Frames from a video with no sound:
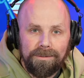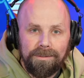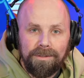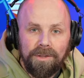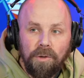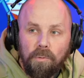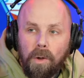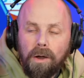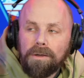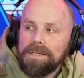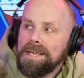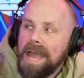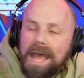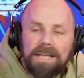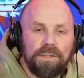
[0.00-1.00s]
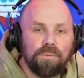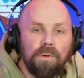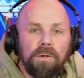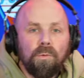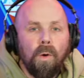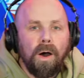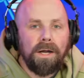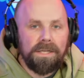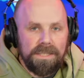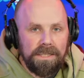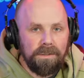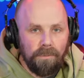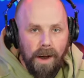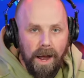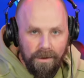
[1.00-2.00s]
That while, yes, we want to
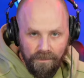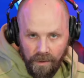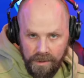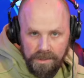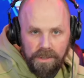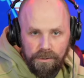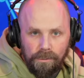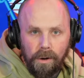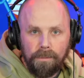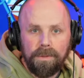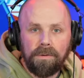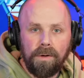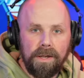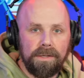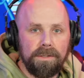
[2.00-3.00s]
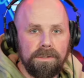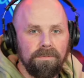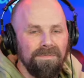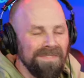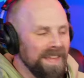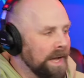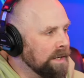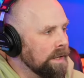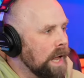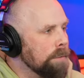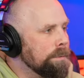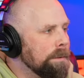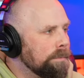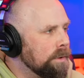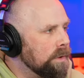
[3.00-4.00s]
see Rock versus Roman Reigns, and a lot of
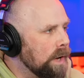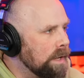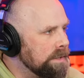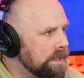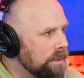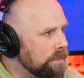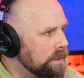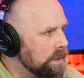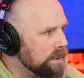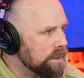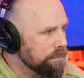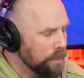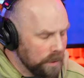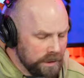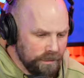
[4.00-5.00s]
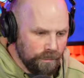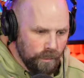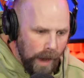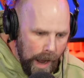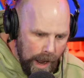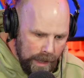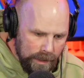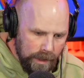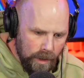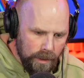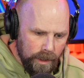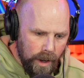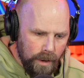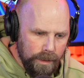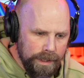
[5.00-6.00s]
people, you know, the supporters of Rock are
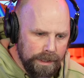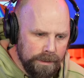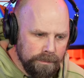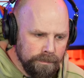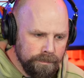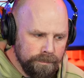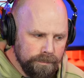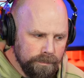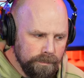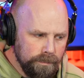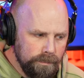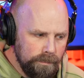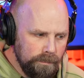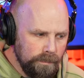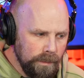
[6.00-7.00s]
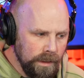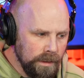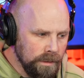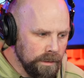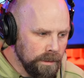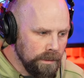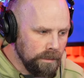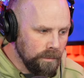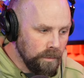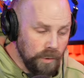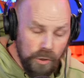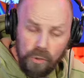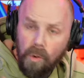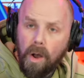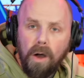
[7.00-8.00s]
going,
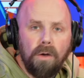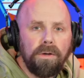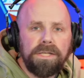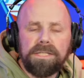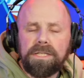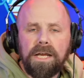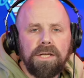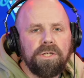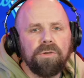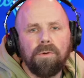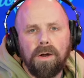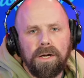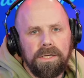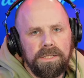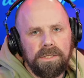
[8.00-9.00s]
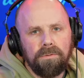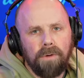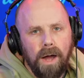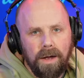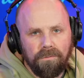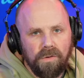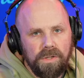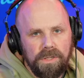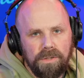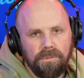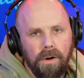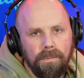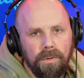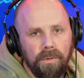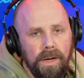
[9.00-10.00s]
you always said you wanted to see Rock versus
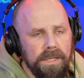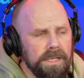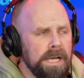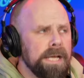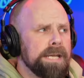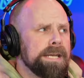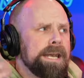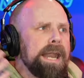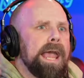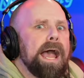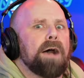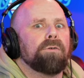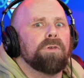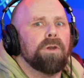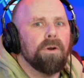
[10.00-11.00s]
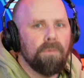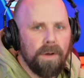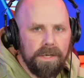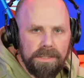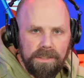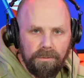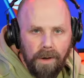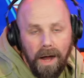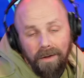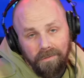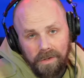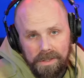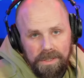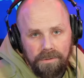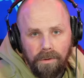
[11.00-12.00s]
Roman Reigns. Now you don't want to see Rock
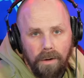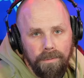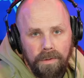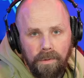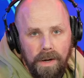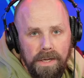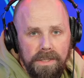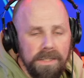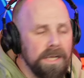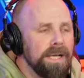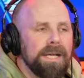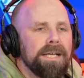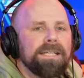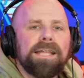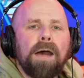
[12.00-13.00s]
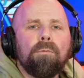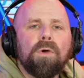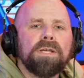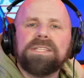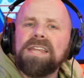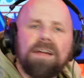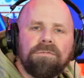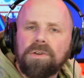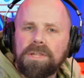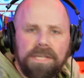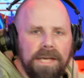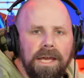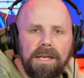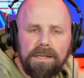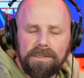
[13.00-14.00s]
versus Roman Reigns? That was never the
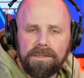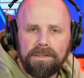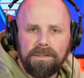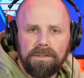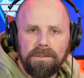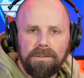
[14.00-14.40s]
case.